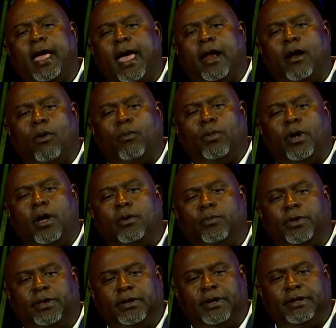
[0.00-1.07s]
and our
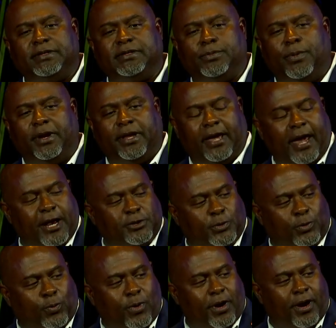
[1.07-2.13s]
unwillingness to engage
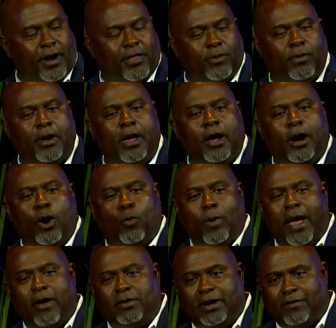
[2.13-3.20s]
with one another
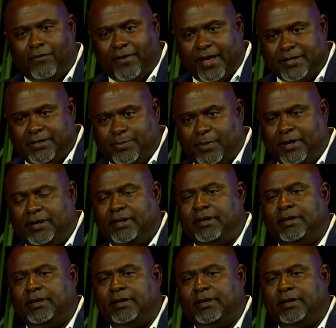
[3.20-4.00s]
around investment.